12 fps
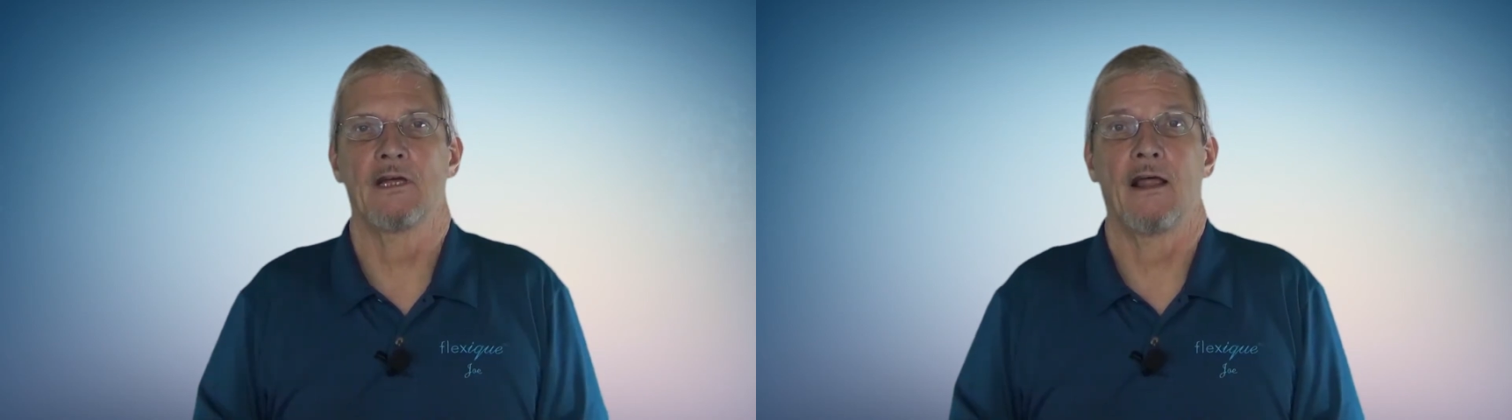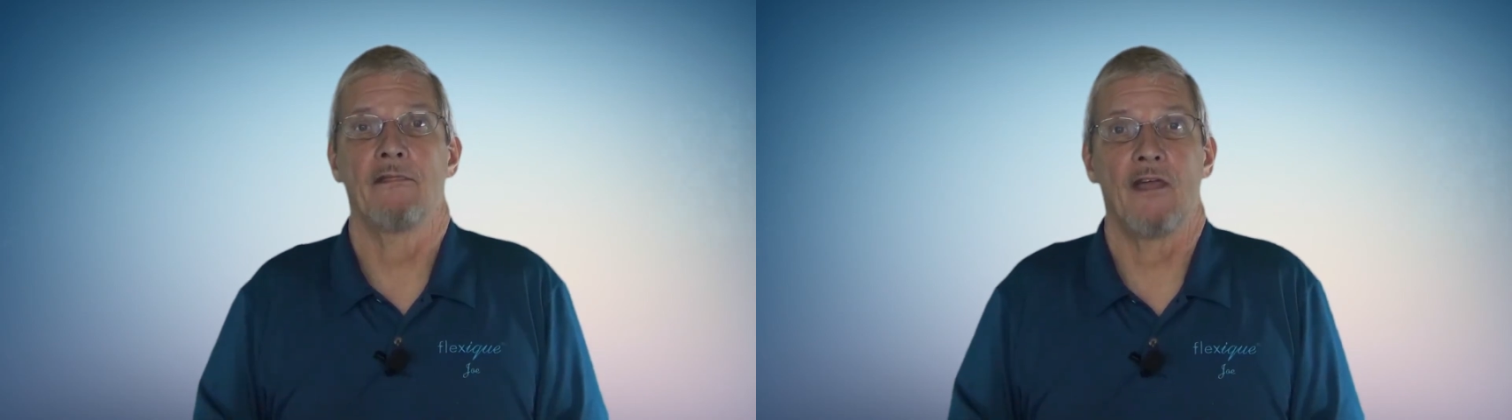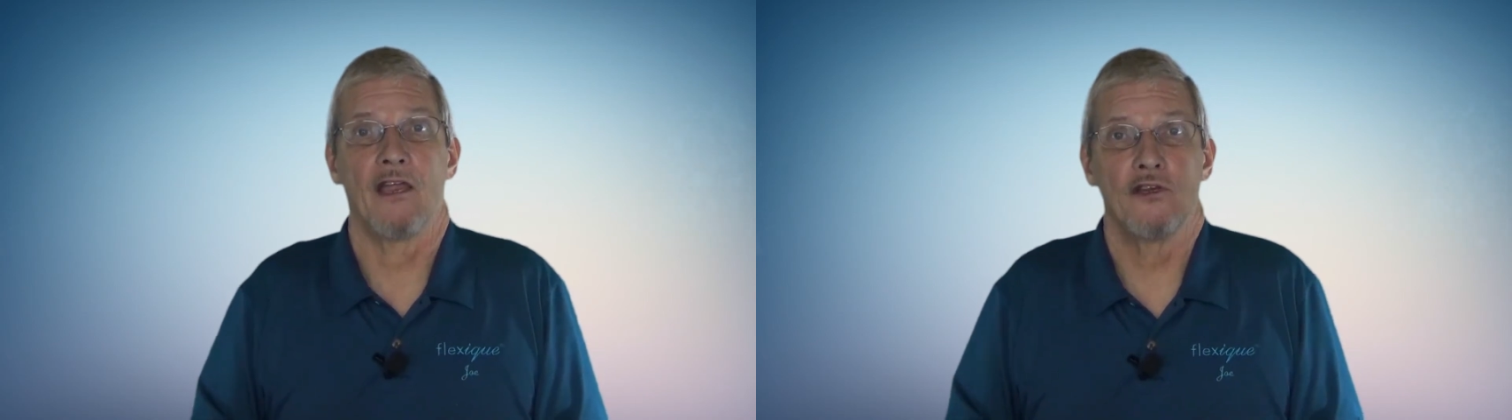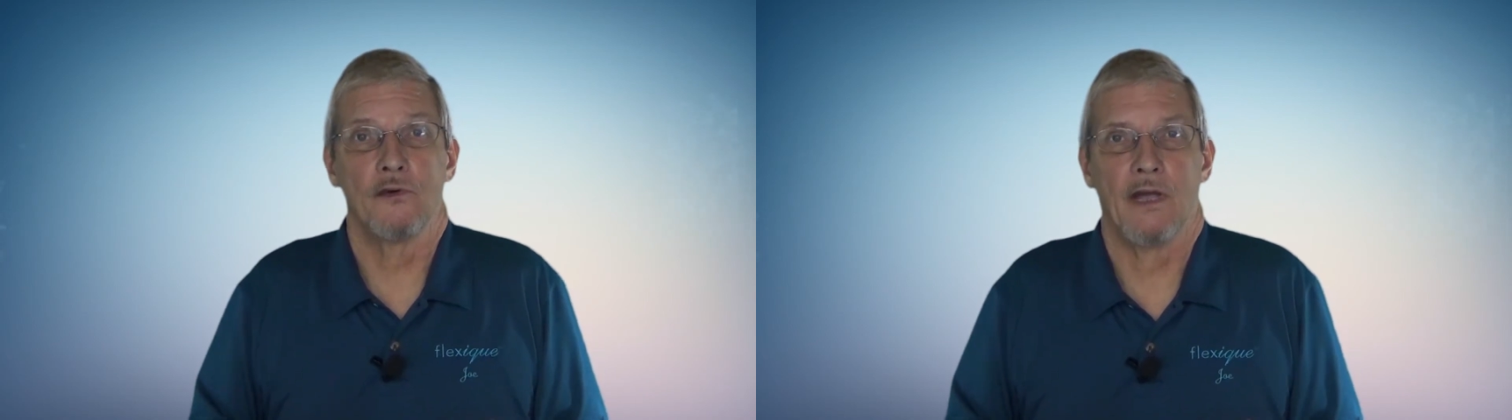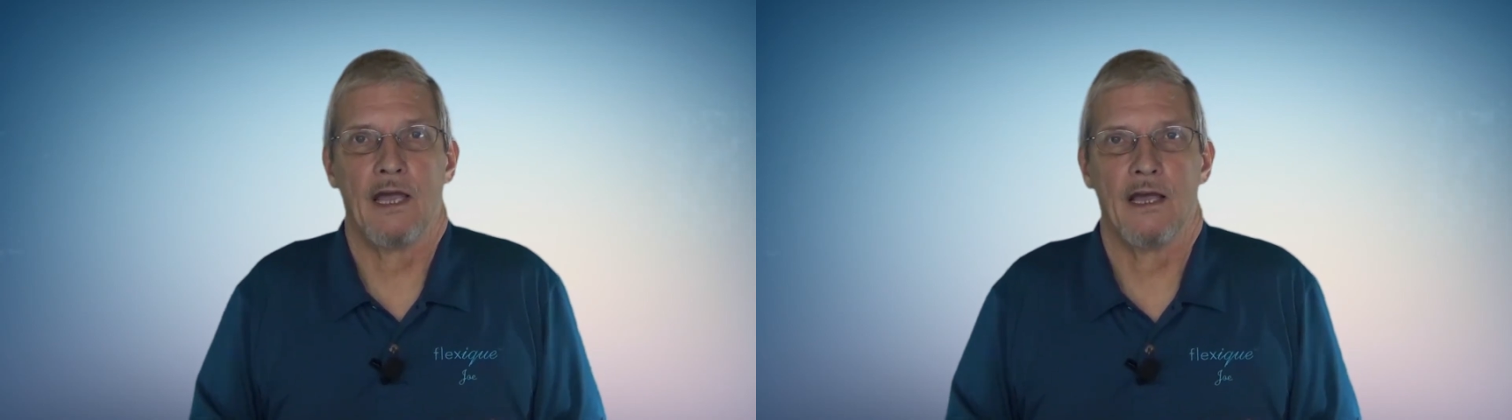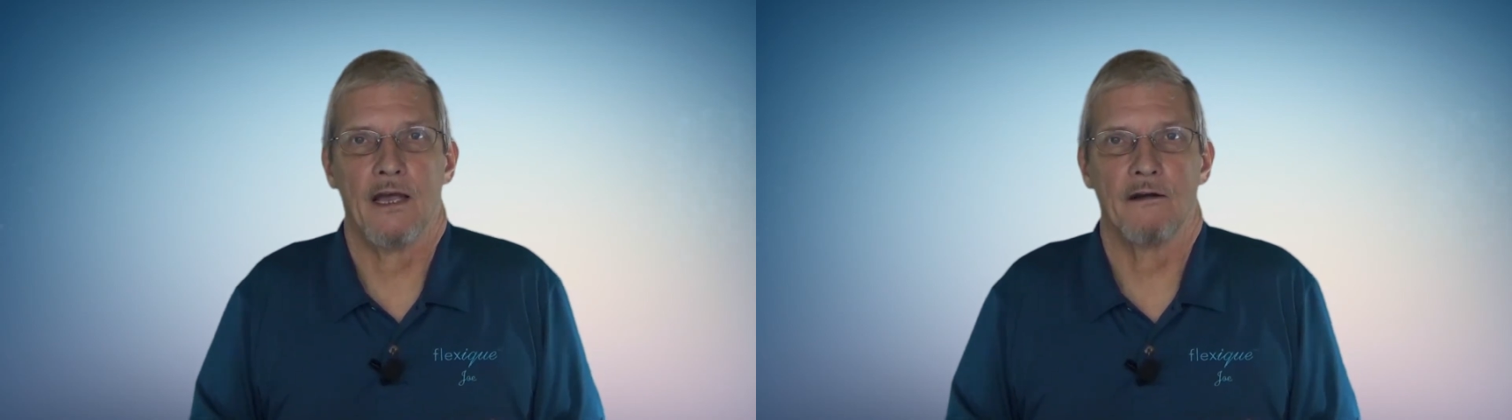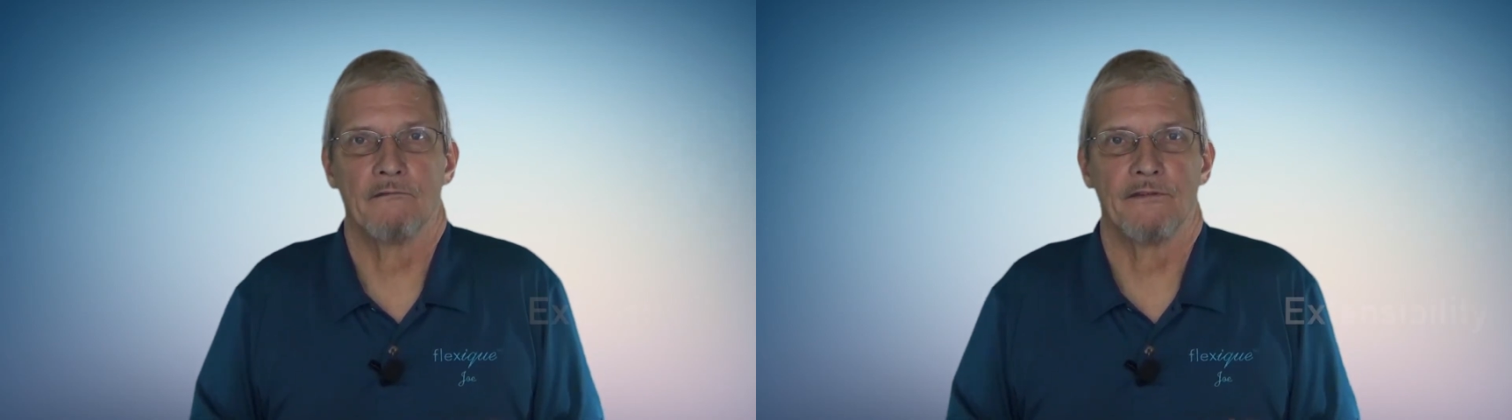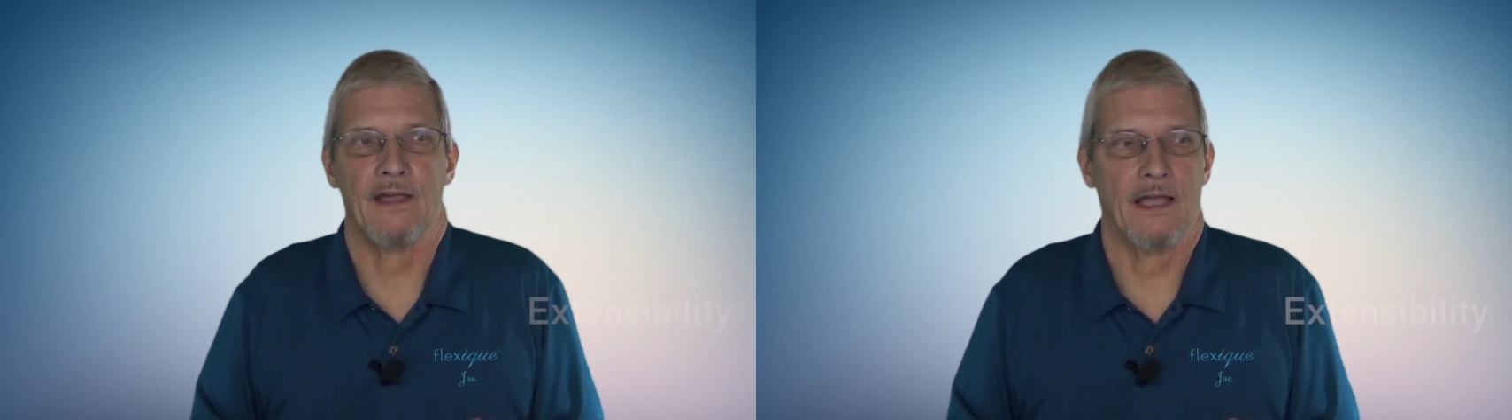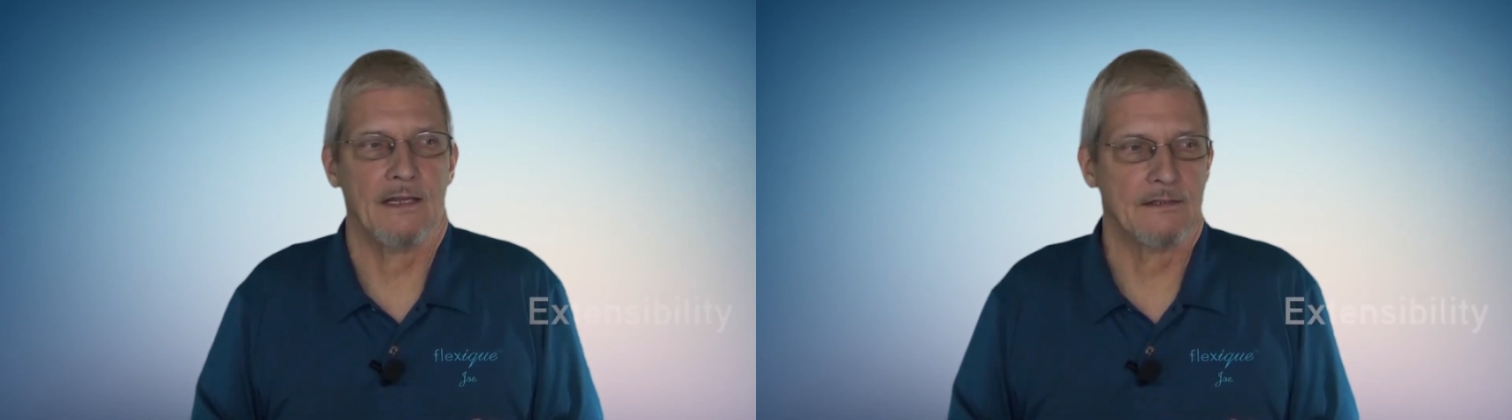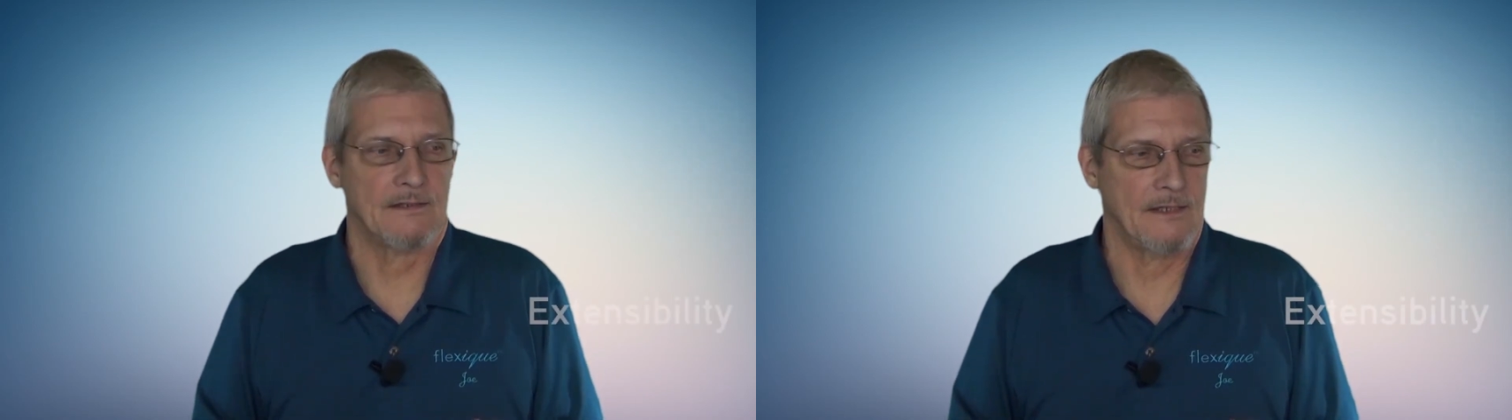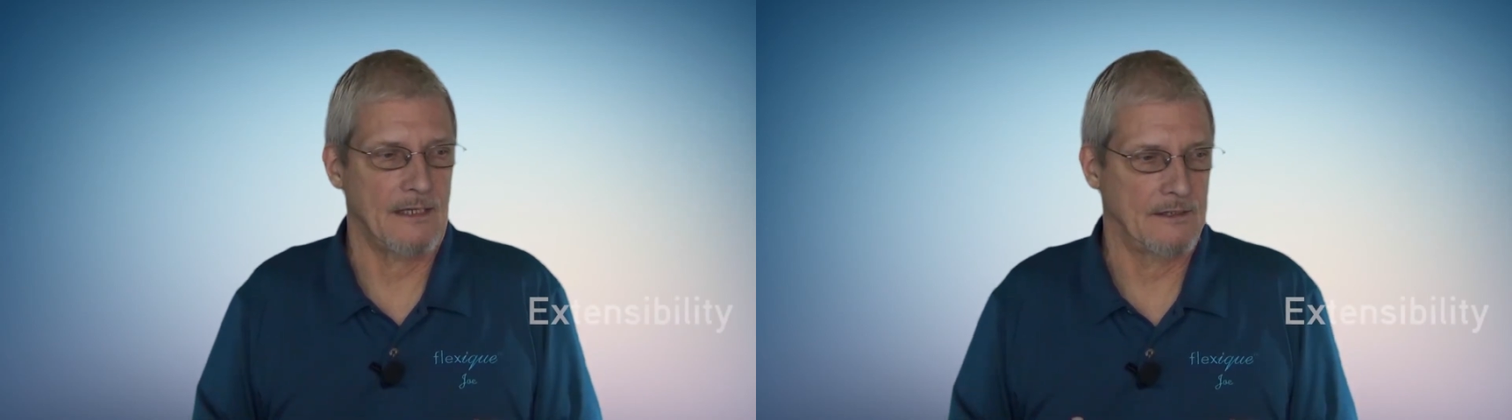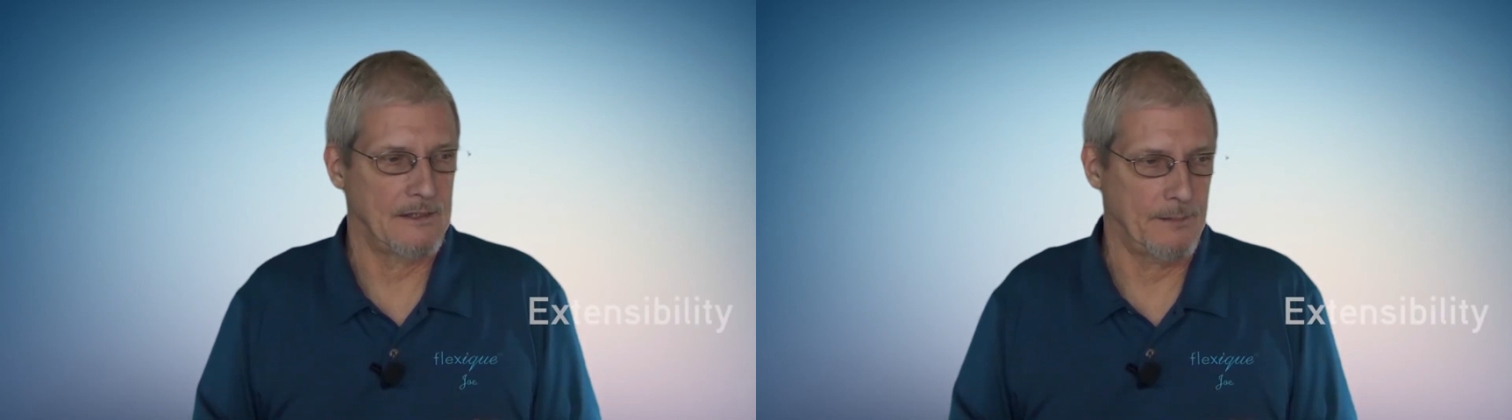And then you have
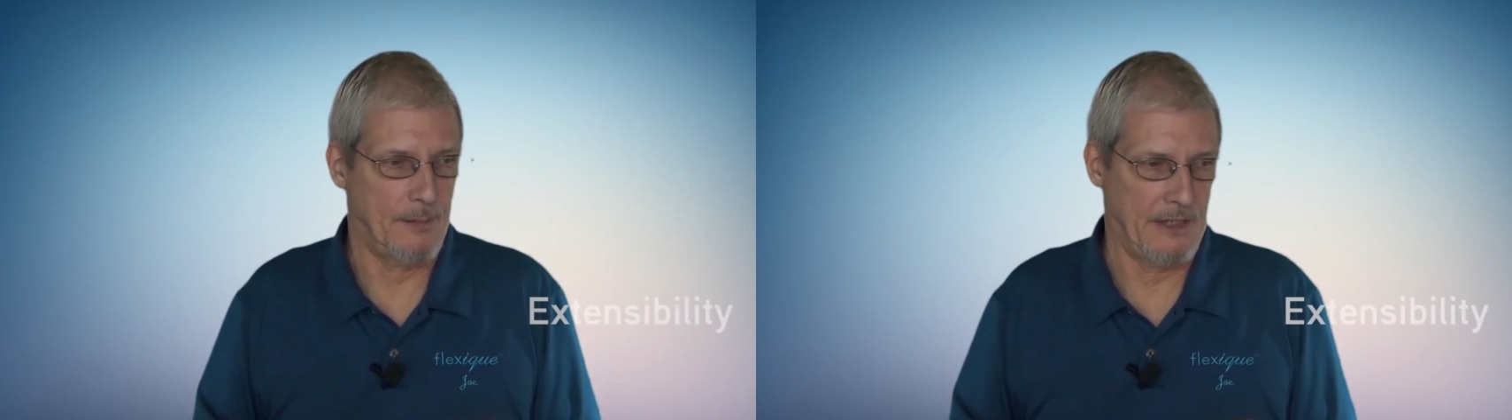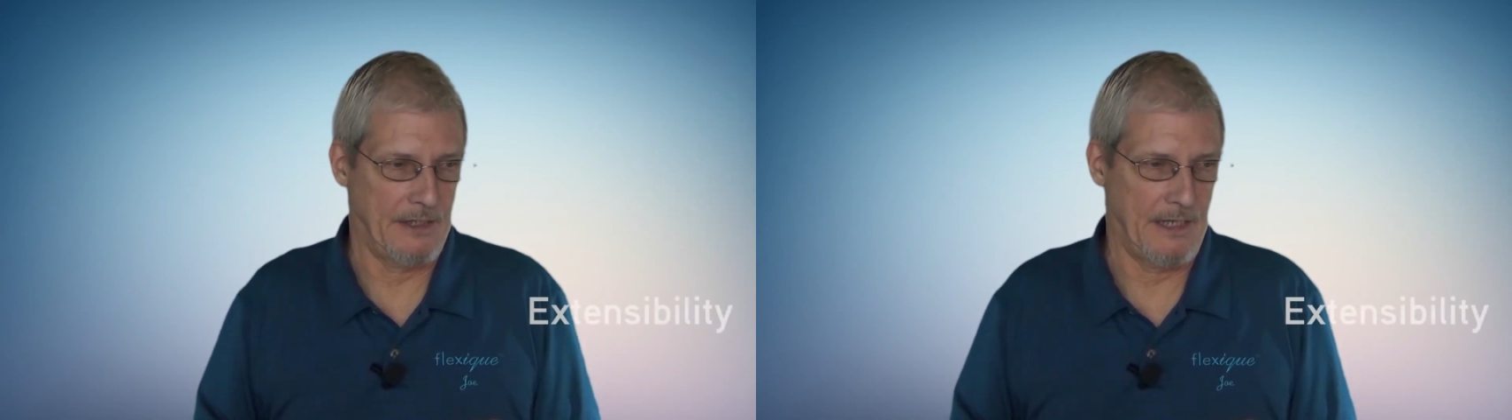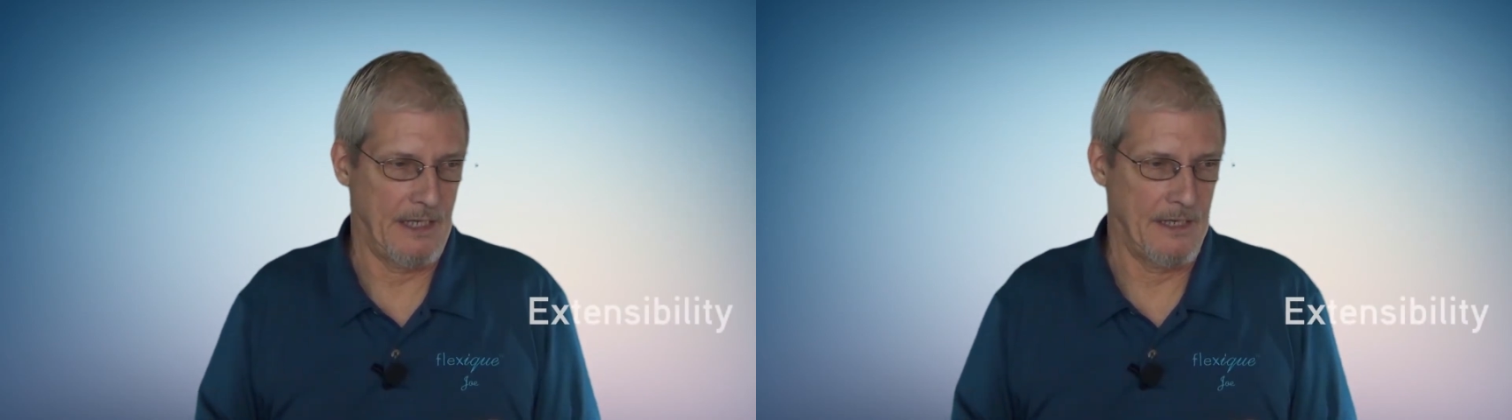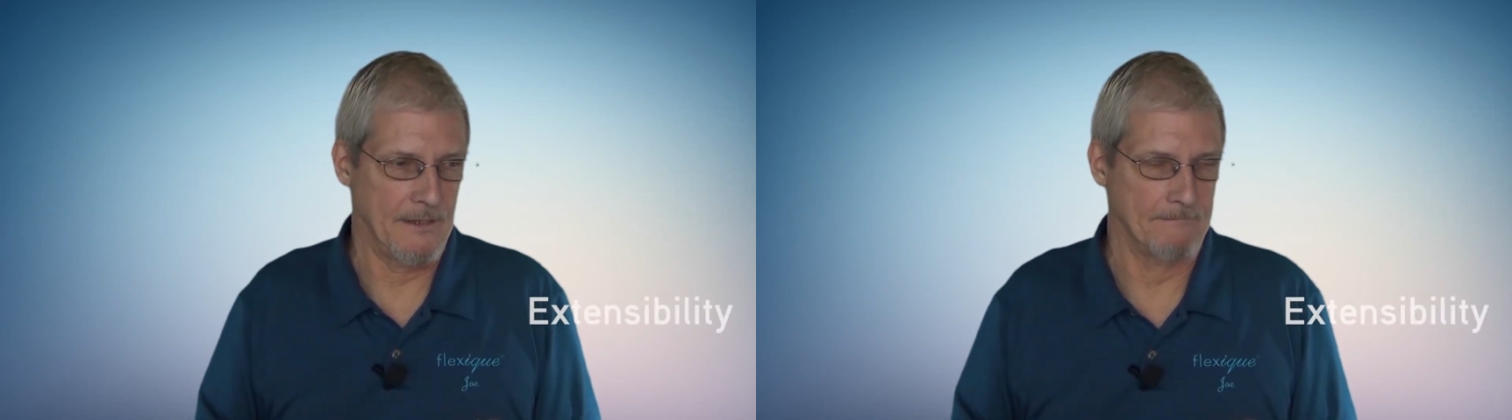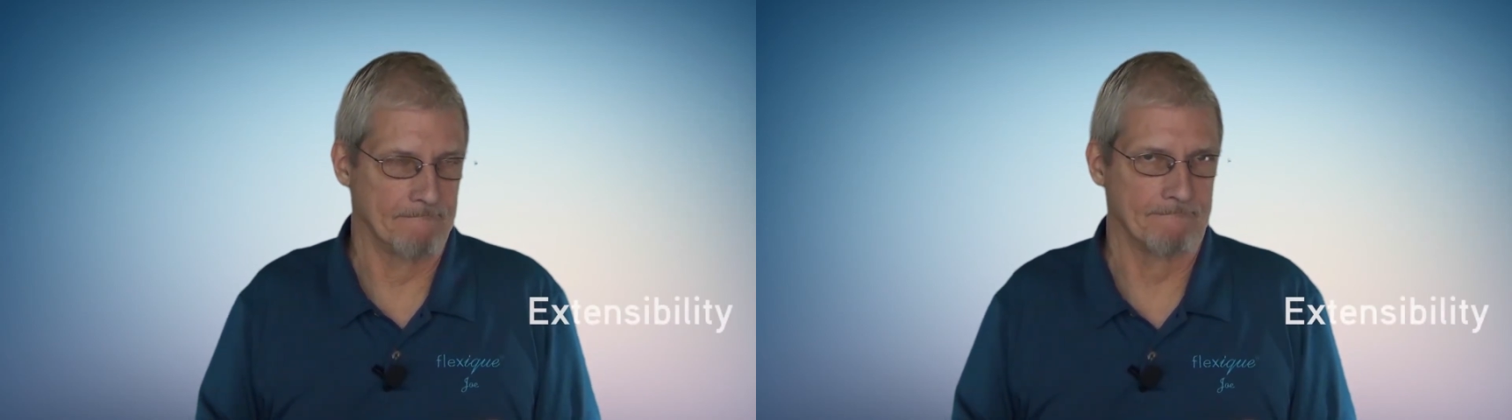extensibility.